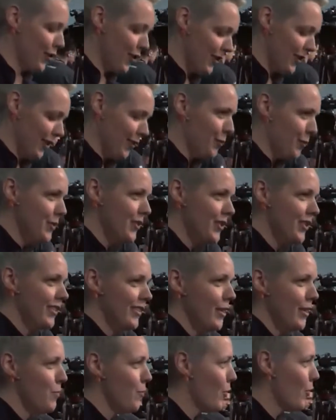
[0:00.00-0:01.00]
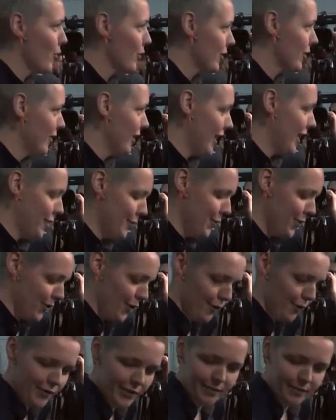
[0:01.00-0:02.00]
cocktail, which is Immortal Irish
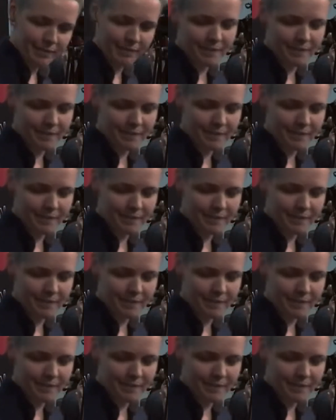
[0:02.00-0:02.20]
Coffee.